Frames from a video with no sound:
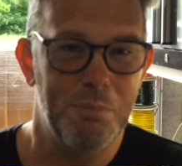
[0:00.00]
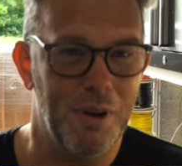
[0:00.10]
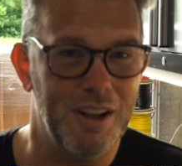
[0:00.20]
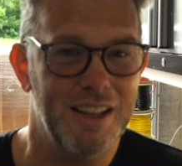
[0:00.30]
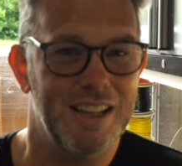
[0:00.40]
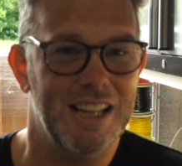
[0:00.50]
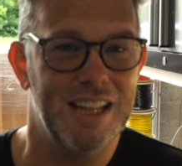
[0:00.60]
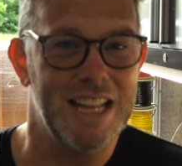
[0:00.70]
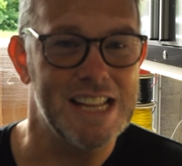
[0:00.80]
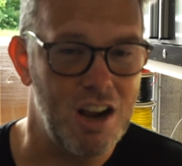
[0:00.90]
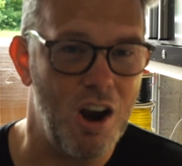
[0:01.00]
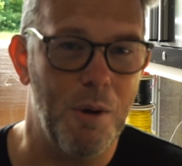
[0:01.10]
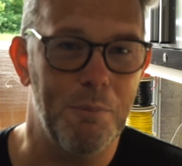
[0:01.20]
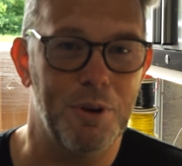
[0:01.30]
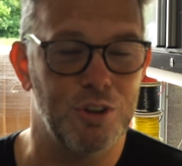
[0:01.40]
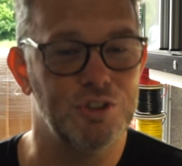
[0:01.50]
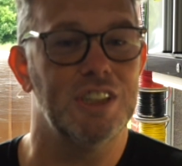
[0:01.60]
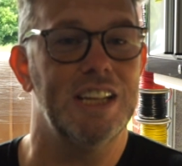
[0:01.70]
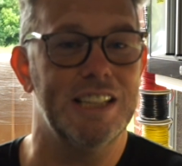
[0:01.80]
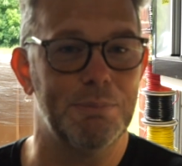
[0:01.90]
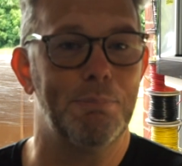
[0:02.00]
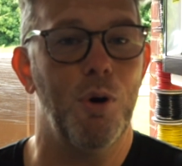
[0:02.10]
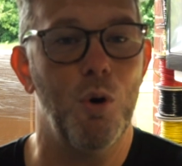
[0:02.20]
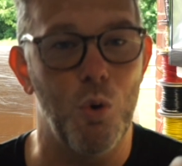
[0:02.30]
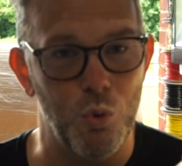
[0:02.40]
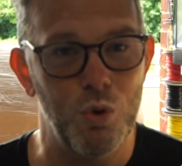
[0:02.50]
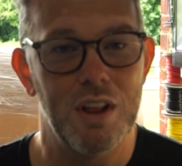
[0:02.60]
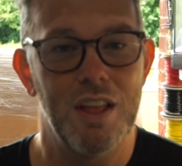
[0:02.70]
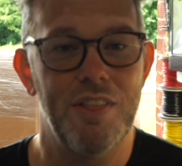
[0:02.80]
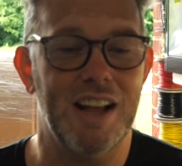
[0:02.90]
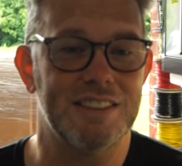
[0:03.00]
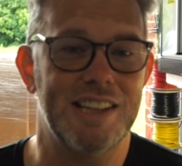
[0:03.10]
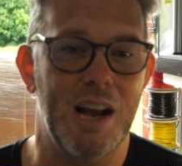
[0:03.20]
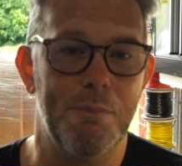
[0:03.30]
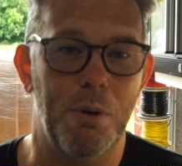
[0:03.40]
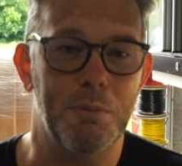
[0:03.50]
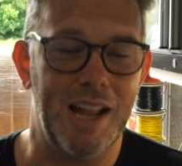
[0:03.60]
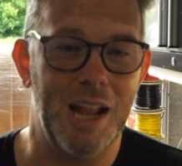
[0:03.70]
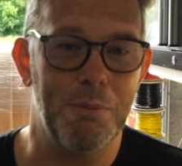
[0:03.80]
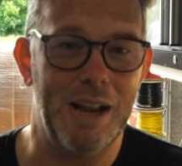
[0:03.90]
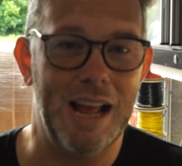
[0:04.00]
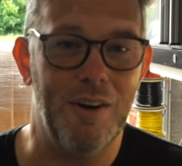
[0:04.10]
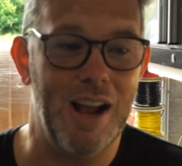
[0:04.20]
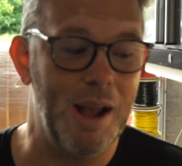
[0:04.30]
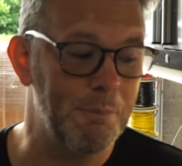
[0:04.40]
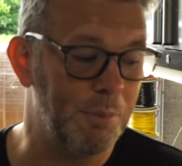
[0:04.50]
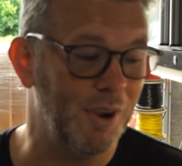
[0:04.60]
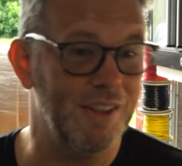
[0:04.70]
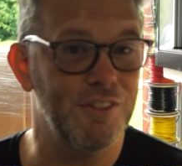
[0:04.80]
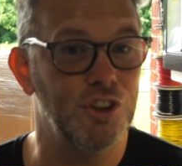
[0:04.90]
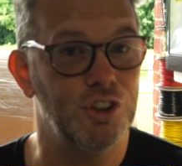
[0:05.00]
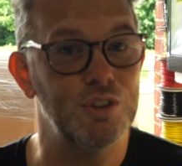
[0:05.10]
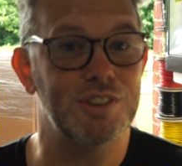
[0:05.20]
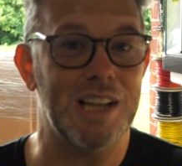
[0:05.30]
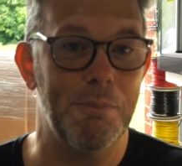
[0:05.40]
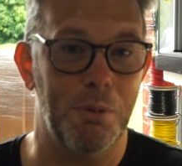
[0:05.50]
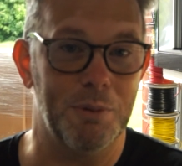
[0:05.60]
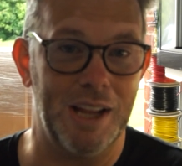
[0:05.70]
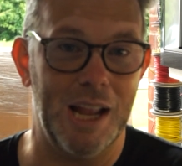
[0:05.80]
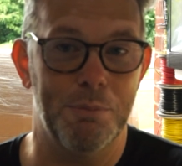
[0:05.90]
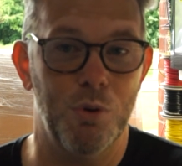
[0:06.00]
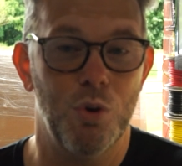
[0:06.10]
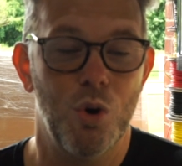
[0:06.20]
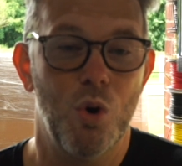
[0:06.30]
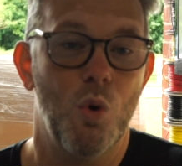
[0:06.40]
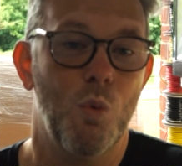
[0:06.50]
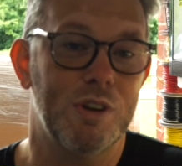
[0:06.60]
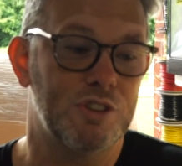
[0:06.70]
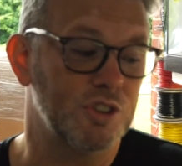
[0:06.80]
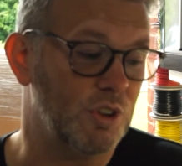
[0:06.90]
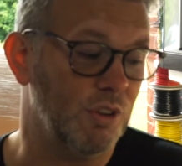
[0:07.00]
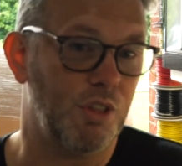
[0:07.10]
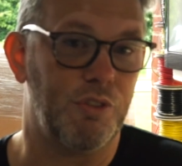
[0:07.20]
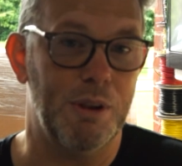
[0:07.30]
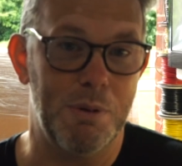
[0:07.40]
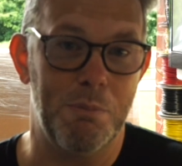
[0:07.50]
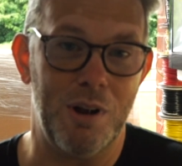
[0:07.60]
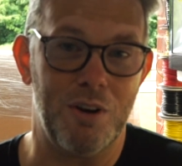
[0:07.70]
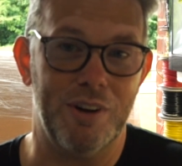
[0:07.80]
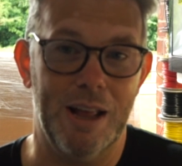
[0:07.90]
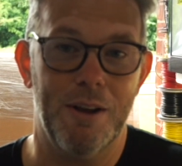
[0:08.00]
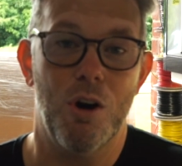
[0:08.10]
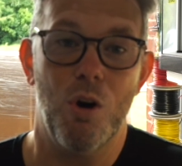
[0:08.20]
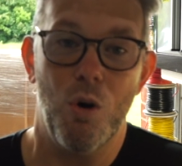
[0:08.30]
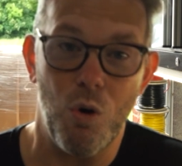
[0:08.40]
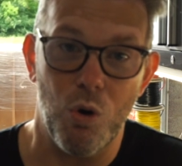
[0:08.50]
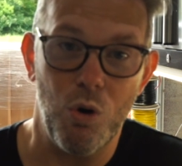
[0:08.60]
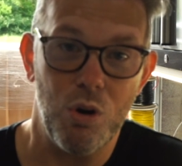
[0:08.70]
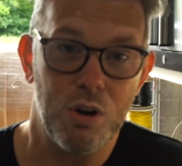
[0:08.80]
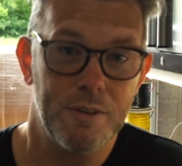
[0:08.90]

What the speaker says: But he can't, because you need to pull that sound bomb cable out and put in the new sound bomb cable, which has got the 3-pin plug on it. Or